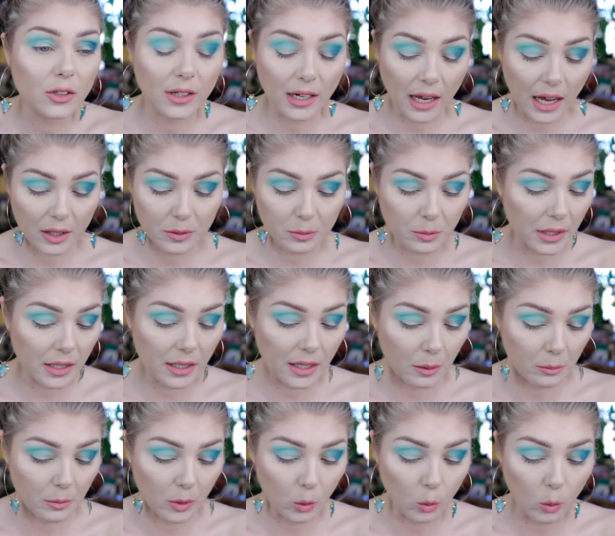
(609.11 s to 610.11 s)
not be
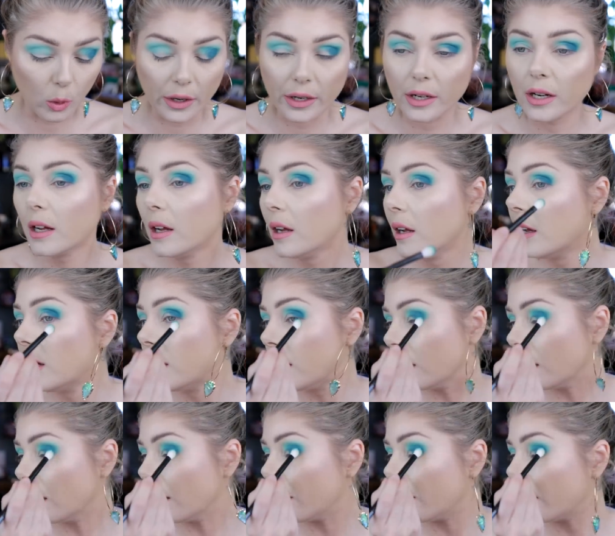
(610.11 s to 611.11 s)
number one.
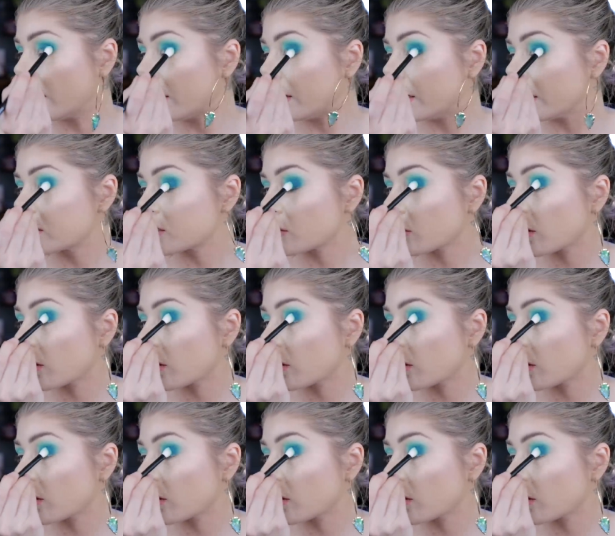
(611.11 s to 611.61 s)
Uh, it's